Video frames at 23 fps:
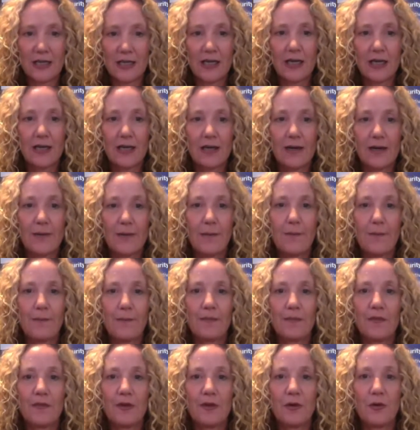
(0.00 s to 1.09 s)

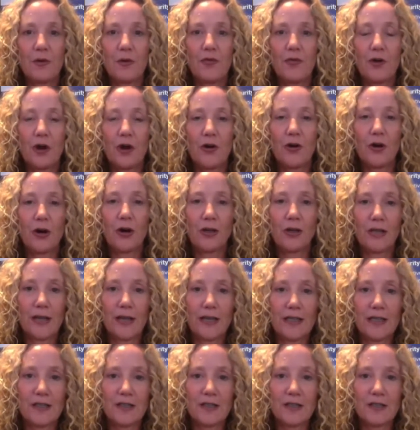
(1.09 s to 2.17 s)
Um, so for our
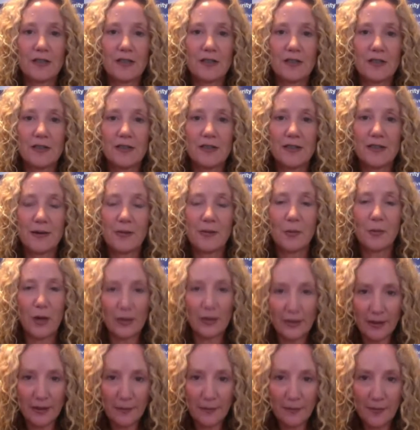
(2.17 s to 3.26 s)
online listeners, uh,
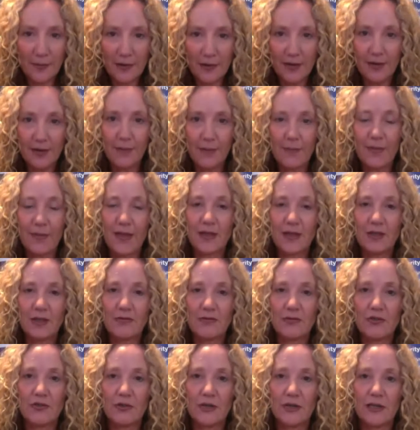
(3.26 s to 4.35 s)
welcome. Um, thank you for
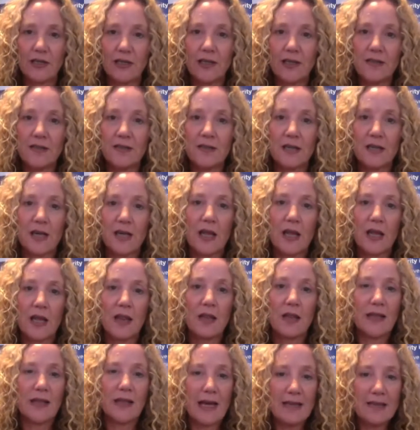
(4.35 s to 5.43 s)
joining us. The
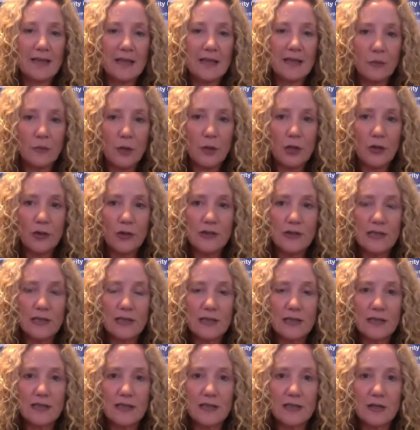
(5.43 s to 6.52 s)
last time we looked at
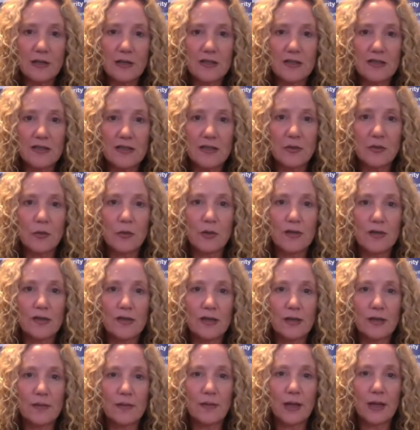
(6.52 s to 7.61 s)
the DRC was,
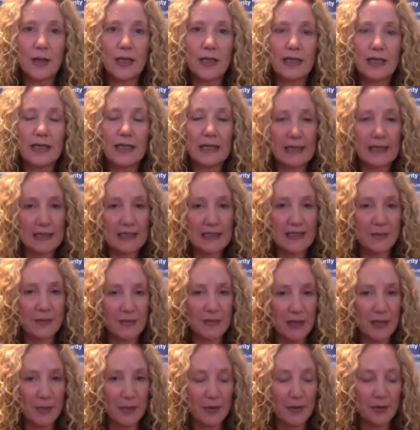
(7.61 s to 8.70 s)
um, I think, in late
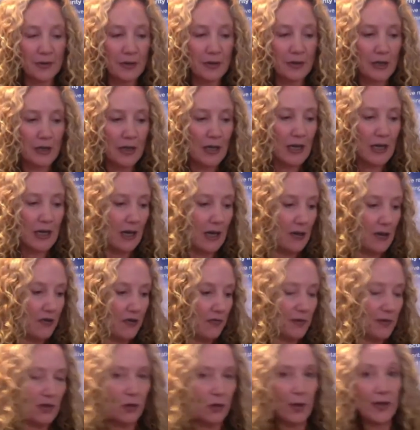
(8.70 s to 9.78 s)
September, and there have
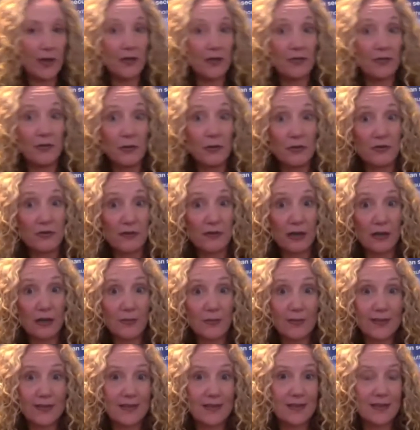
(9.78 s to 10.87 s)
been quite a few
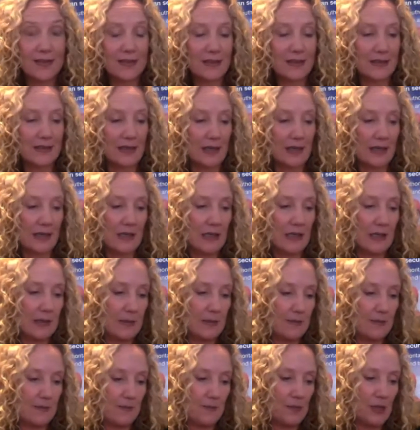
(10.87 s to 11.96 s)
developments since then.
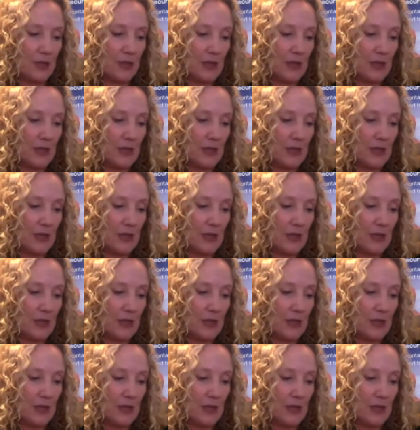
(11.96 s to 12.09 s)
Um,